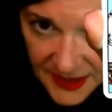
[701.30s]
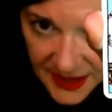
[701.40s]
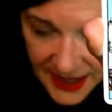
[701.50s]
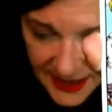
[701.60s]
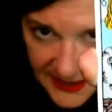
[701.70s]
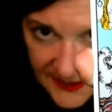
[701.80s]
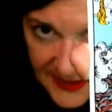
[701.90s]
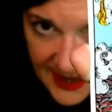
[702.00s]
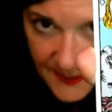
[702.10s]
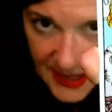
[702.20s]

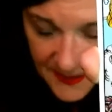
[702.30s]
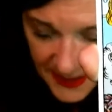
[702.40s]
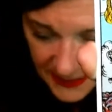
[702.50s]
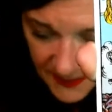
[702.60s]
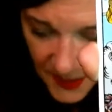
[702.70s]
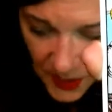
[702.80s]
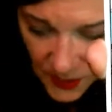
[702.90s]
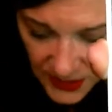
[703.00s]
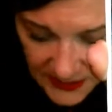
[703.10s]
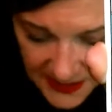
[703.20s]
that may be
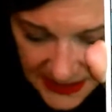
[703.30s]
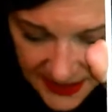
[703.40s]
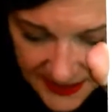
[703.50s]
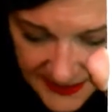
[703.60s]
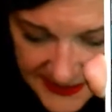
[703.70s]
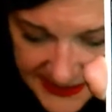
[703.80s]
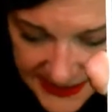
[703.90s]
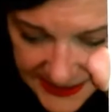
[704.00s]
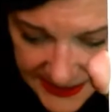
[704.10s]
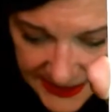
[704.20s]
only because
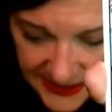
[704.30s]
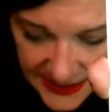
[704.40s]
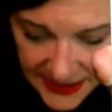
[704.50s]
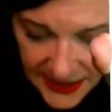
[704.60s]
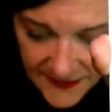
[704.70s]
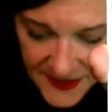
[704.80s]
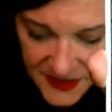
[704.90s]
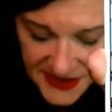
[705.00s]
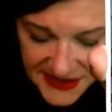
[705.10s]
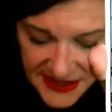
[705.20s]
there's
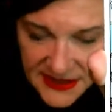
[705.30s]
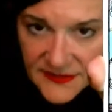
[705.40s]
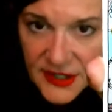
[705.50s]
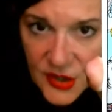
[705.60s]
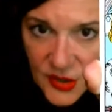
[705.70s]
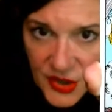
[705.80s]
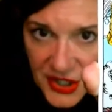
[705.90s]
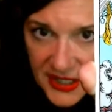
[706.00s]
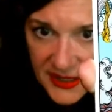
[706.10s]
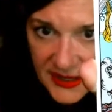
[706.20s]
a sense of
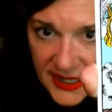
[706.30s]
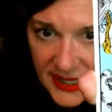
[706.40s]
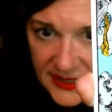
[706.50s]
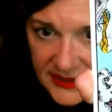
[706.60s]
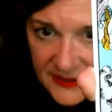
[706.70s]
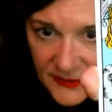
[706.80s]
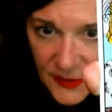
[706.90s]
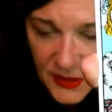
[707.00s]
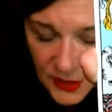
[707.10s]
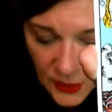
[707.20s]
inertia, kind of, or
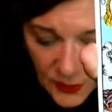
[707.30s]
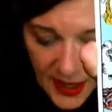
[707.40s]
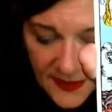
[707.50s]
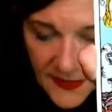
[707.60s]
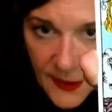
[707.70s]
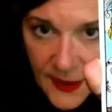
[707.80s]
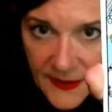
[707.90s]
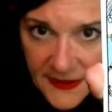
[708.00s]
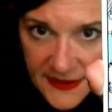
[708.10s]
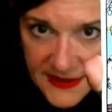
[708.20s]
you had thought
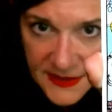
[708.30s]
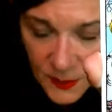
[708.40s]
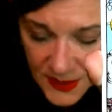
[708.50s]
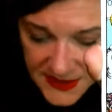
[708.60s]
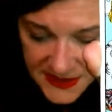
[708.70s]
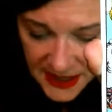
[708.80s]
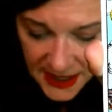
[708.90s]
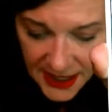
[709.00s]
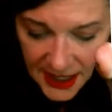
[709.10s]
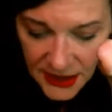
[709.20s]
that this was
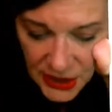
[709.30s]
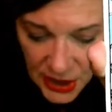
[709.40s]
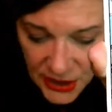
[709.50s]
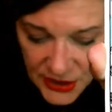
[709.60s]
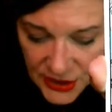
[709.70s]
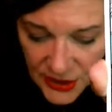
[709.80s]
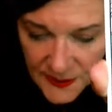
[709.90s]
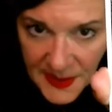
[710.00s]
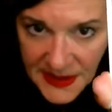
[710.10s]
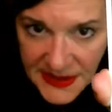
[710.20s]
a long-term
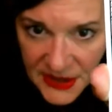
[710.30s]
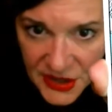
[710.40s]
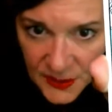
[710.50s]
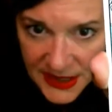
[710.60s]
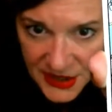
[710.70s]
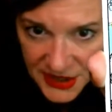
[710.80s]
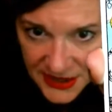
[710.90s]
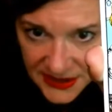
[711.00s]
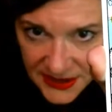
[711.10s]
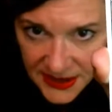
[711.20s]
situation,